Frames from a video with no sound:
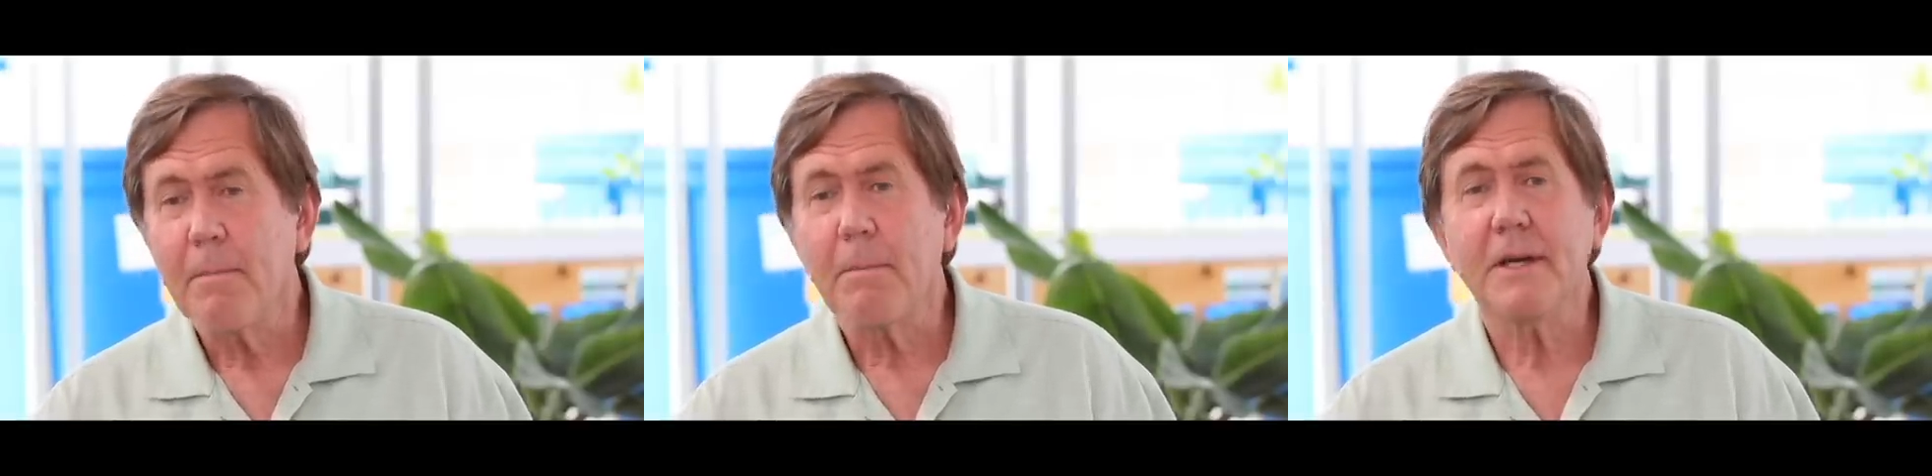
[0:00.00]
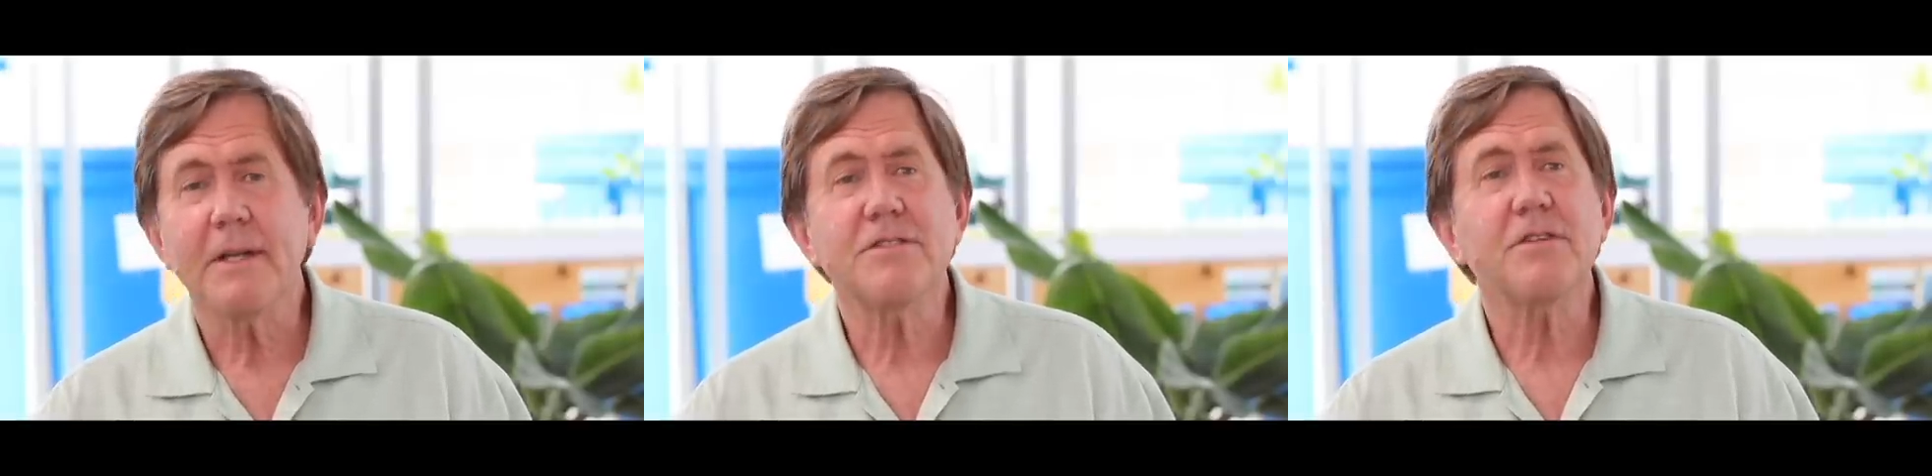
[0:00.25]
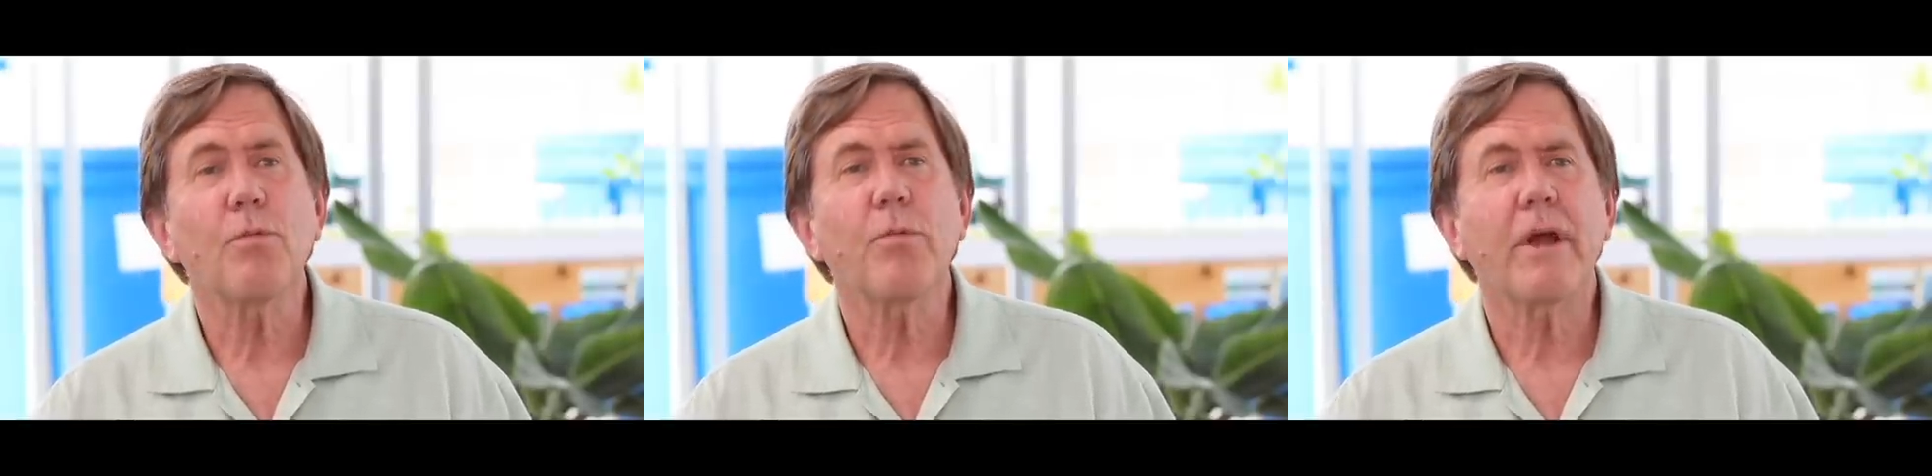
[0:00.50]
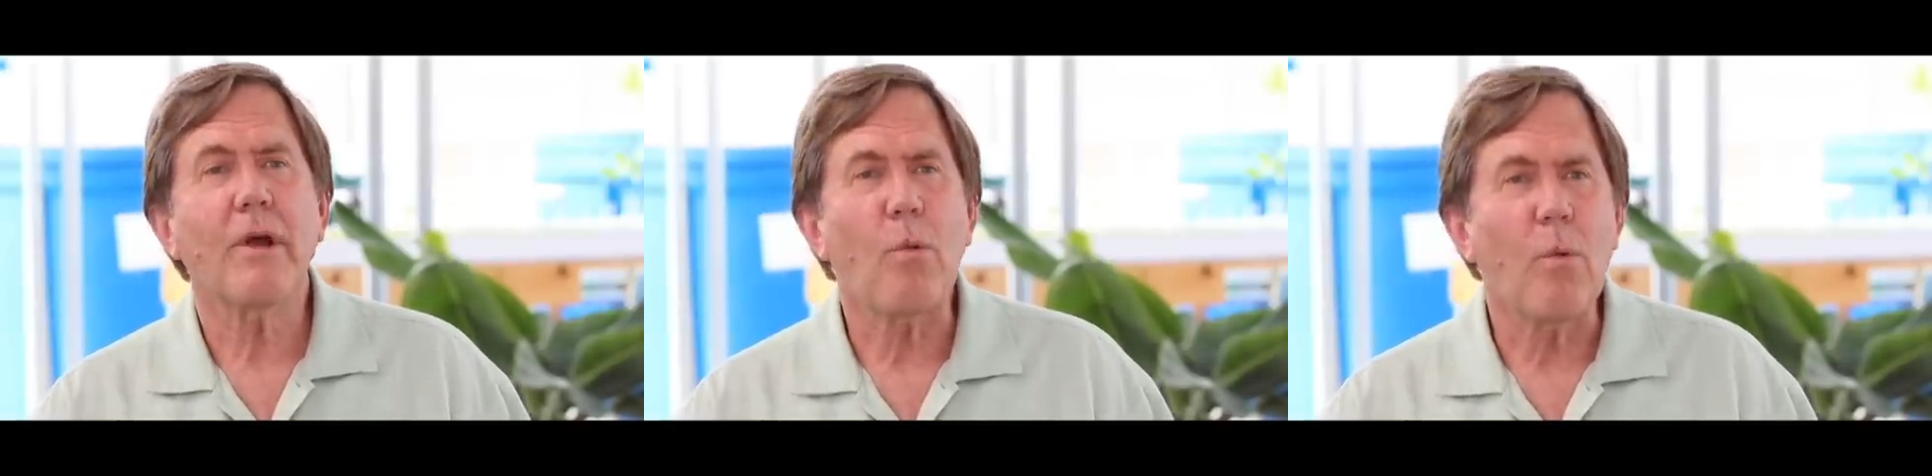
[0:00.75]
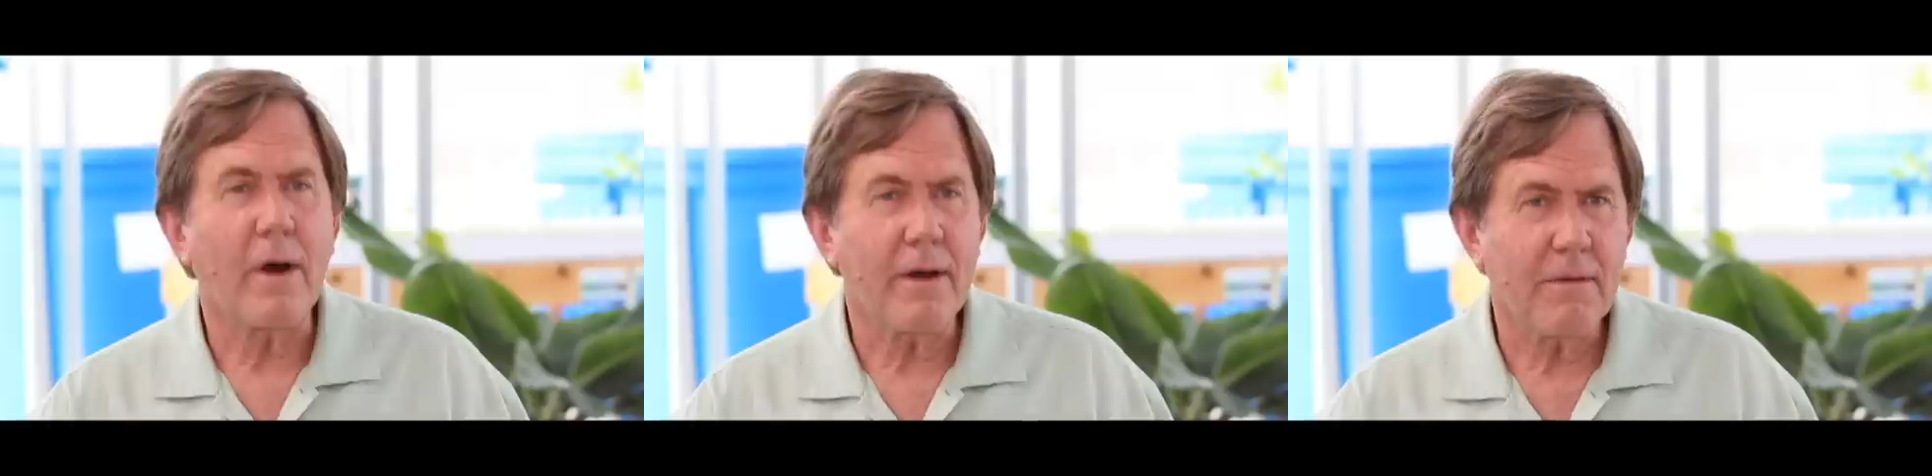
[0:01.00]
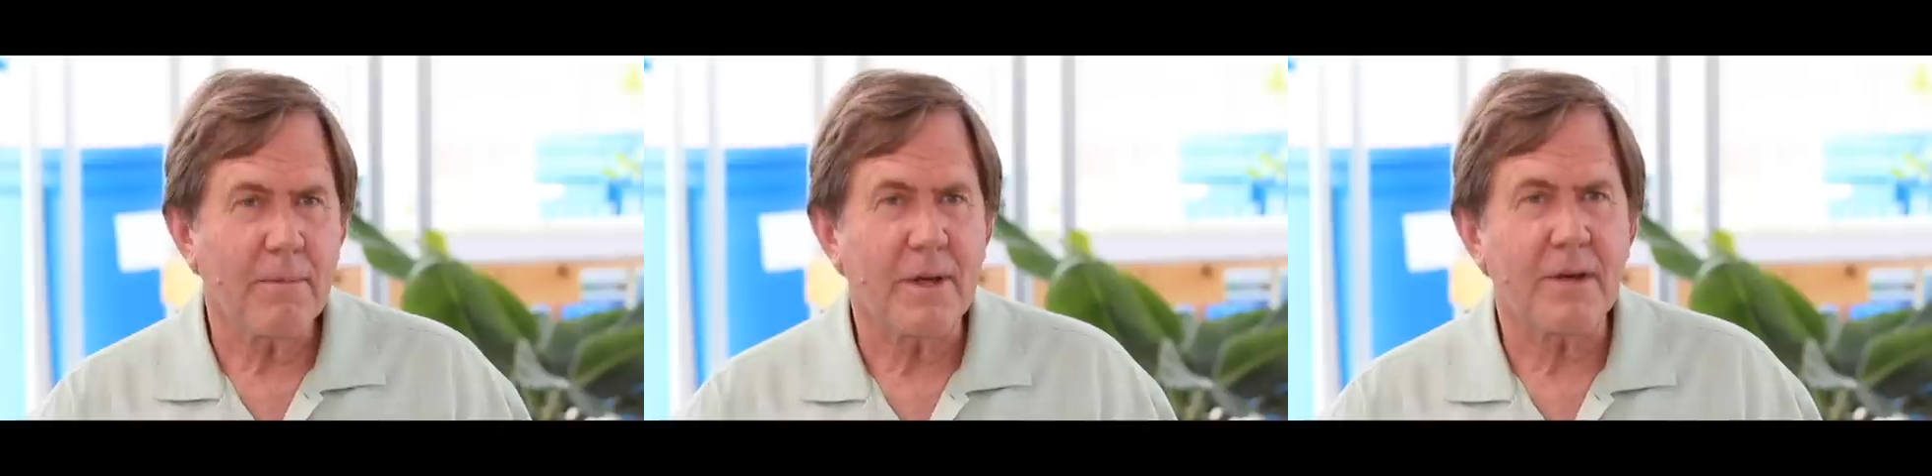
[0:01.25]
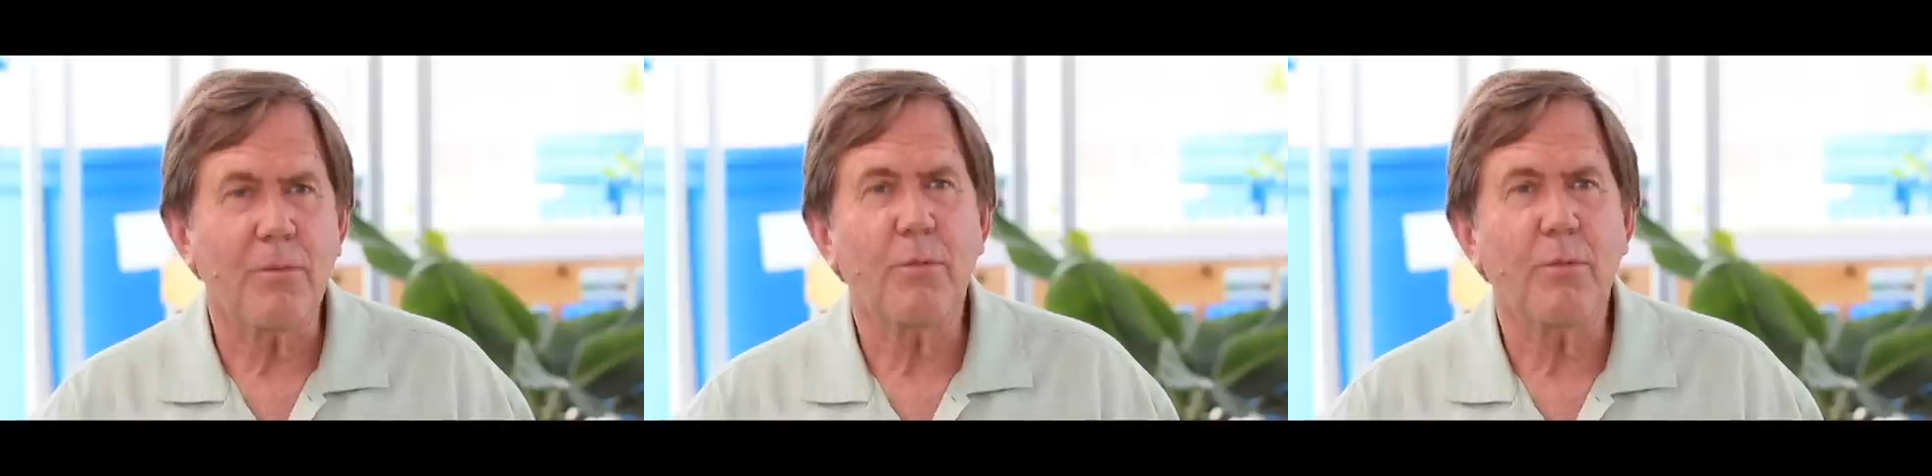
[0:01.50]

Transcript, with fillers: but it's a requirement